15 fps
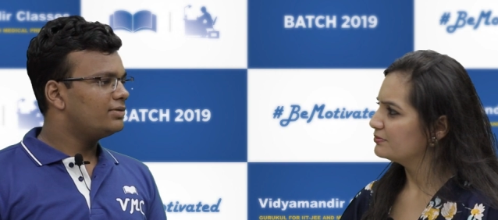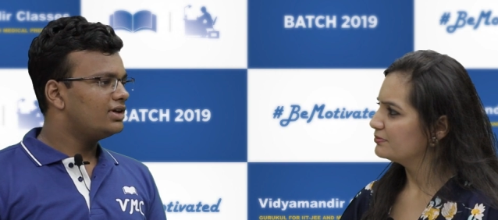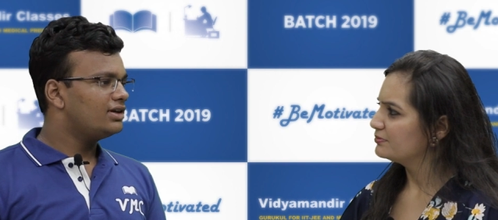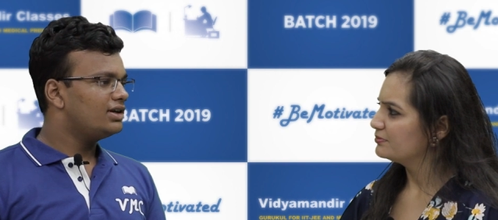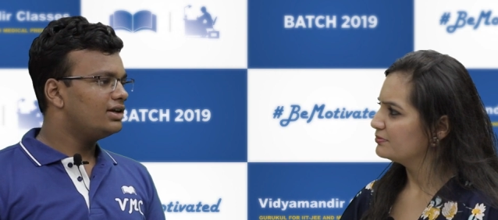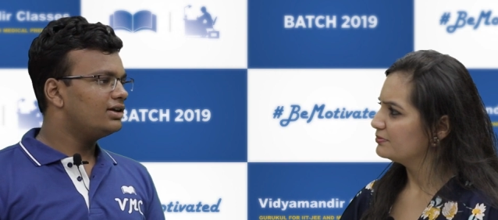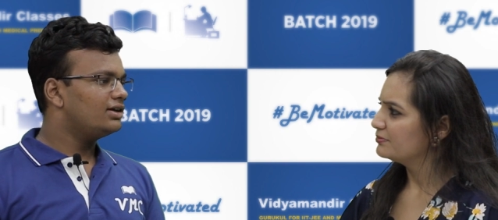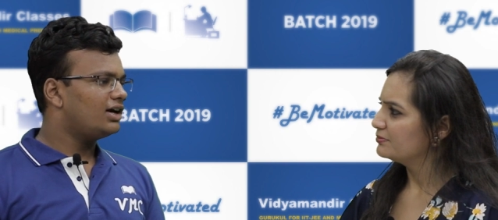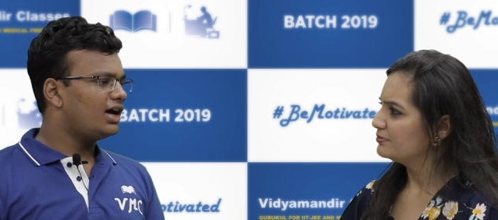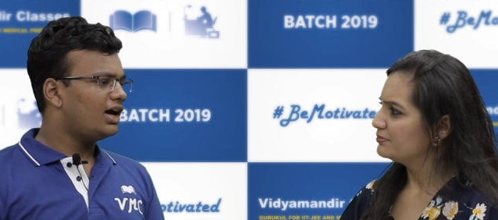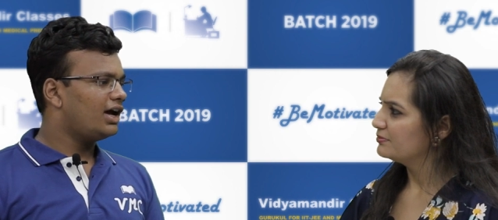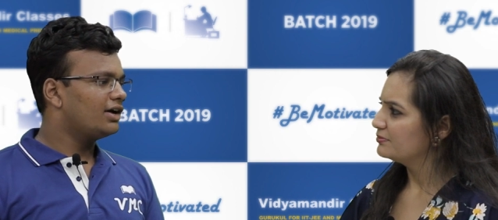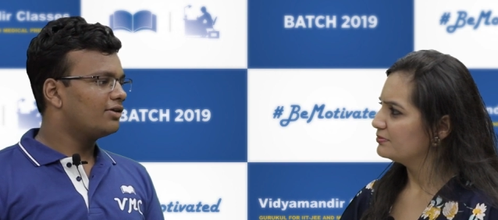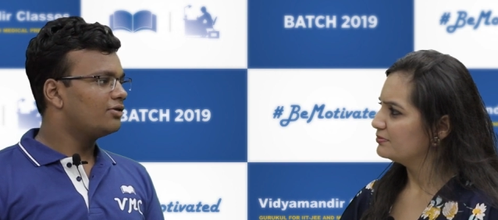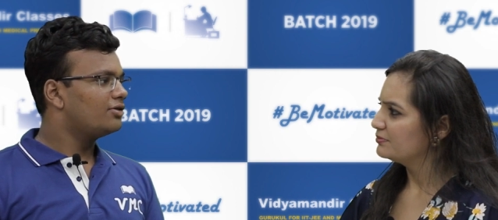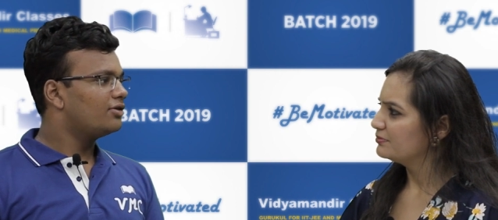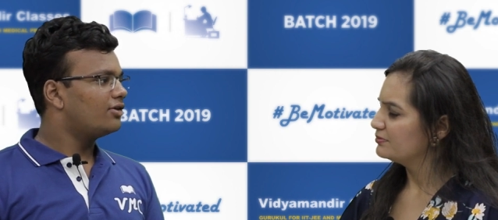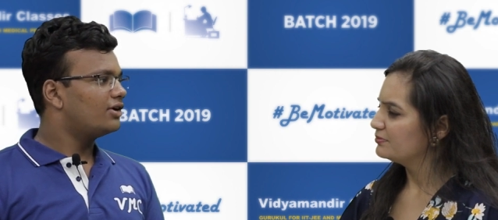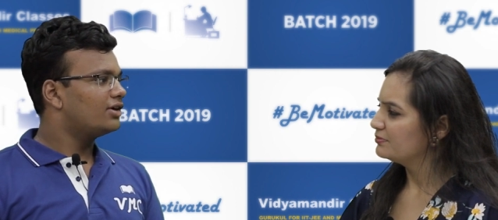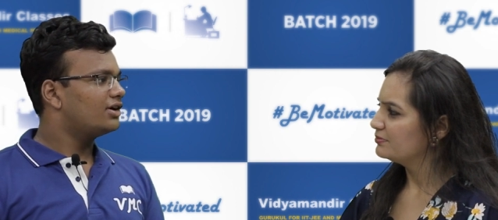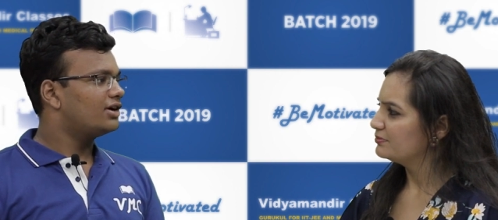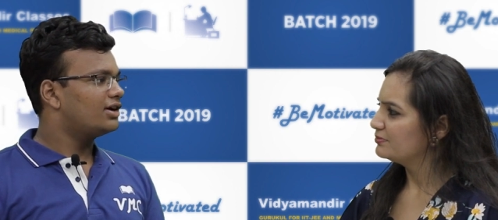Speaker 1: mainly, I could
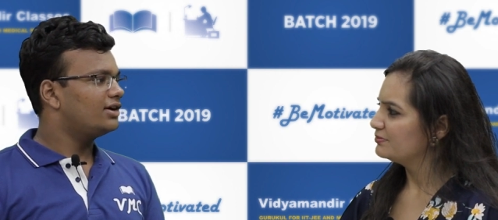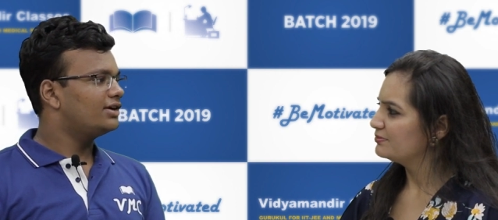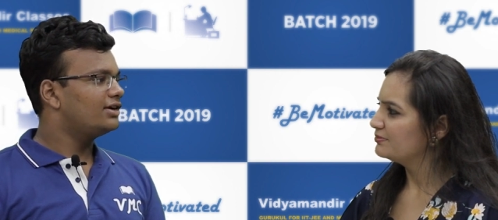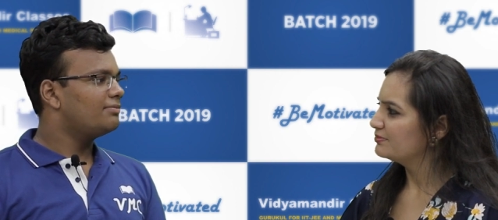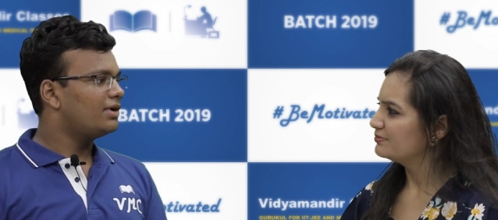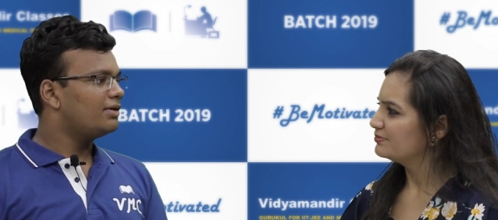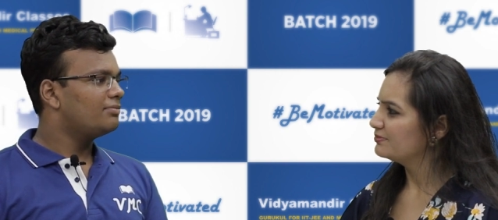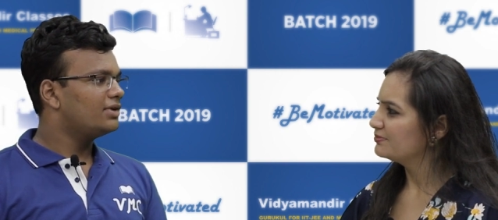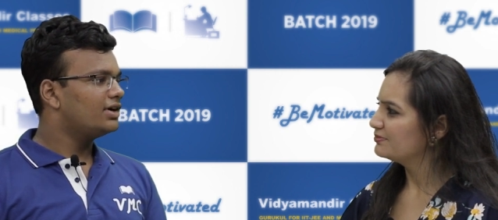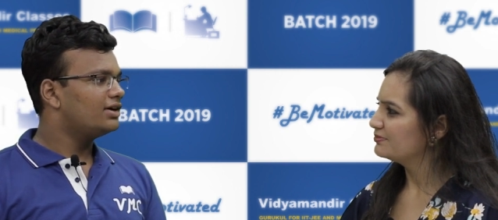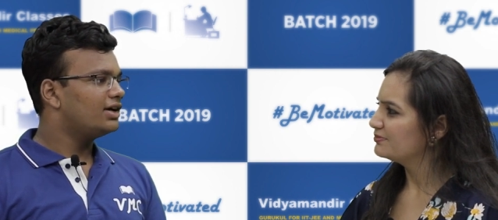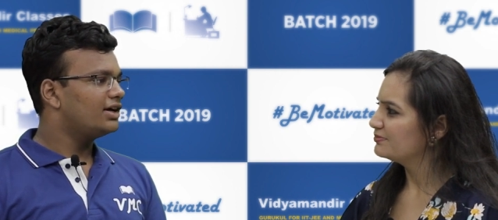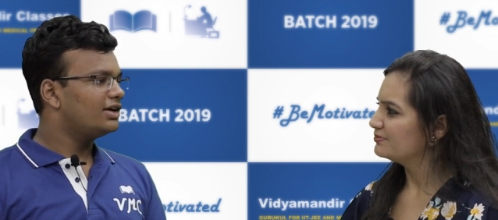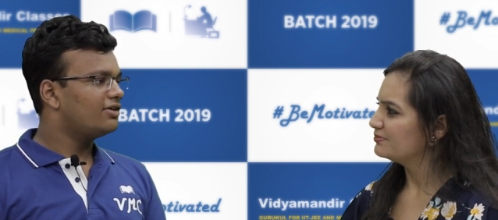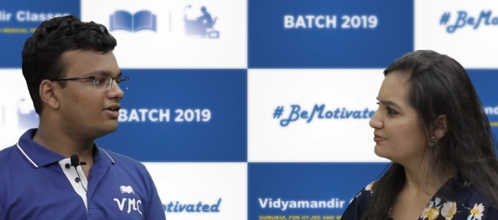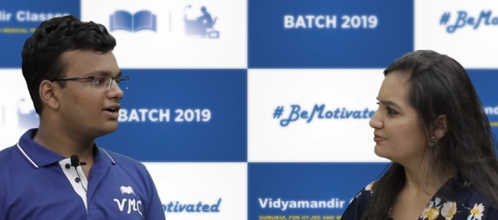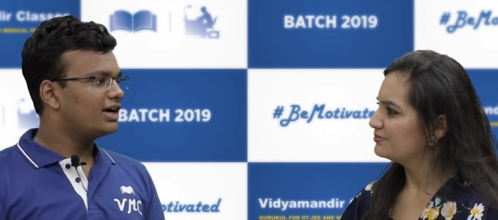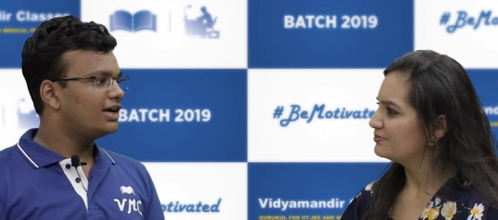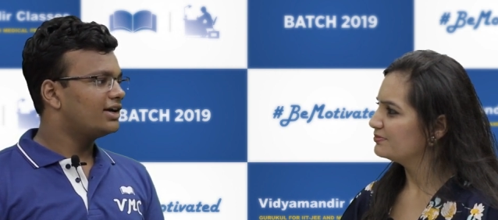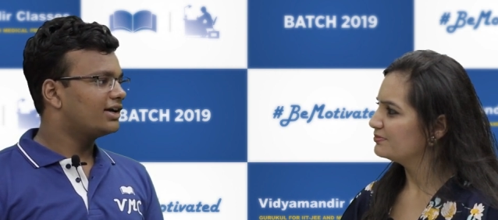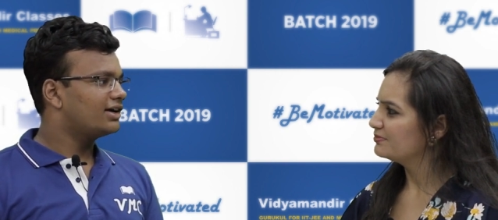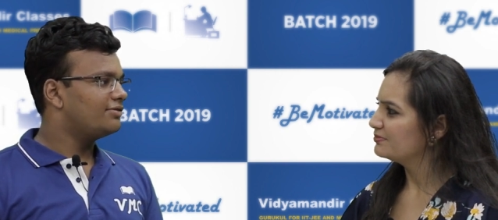not remember
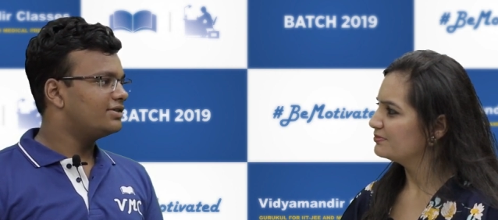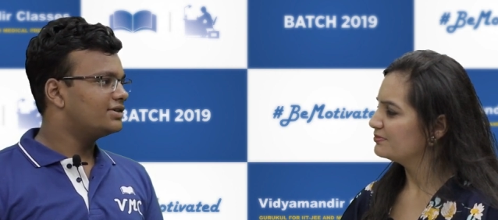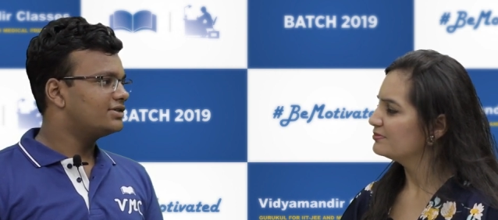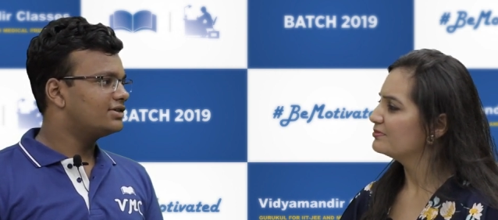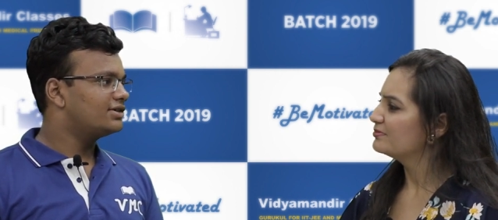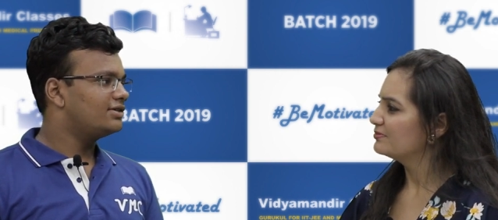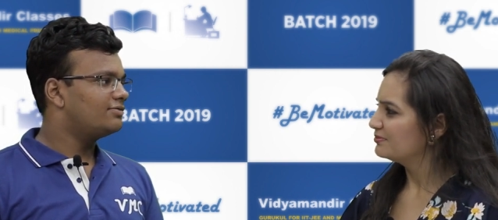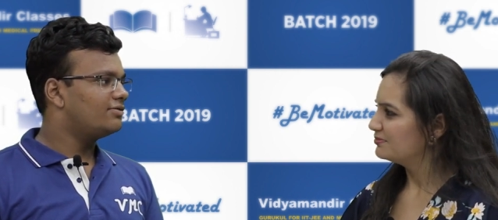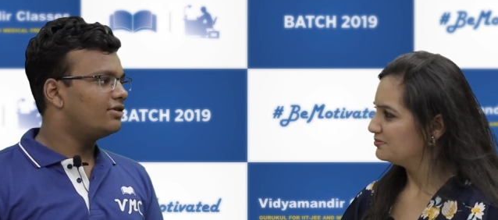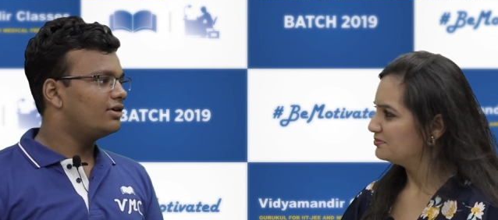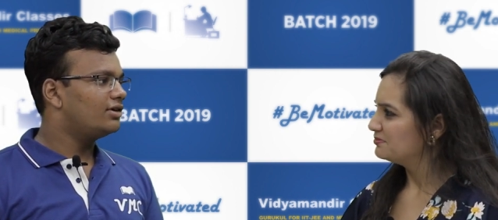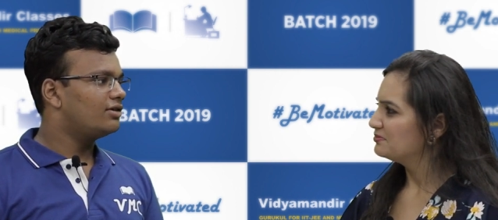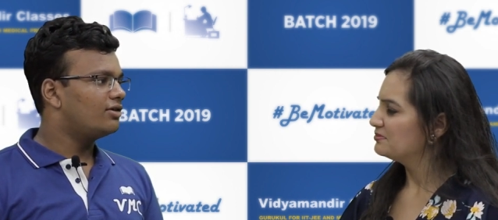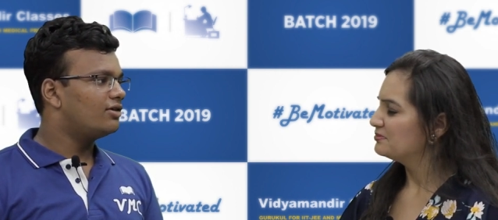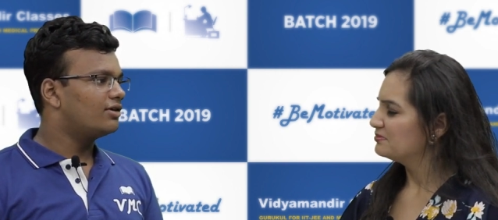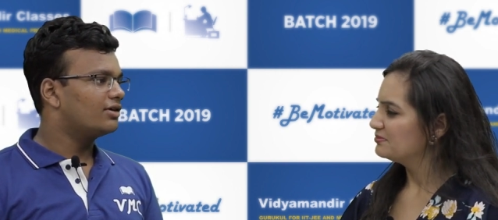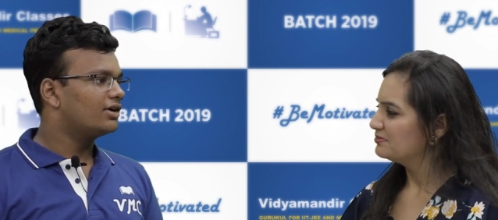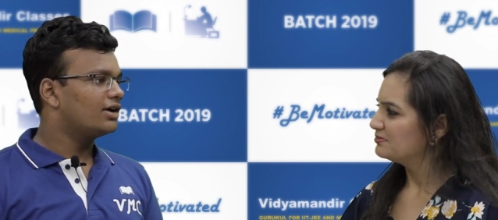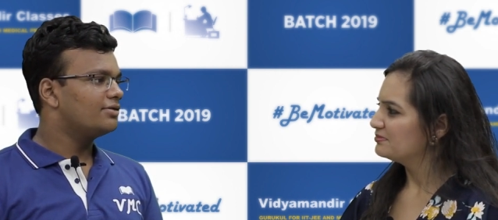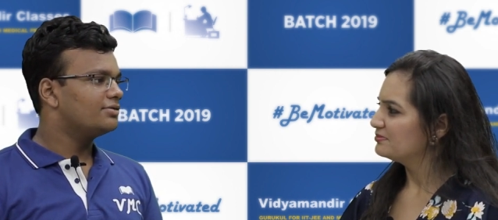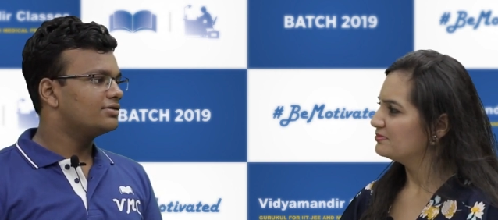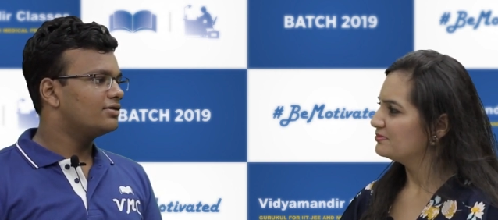inorganic chemistry for a long time,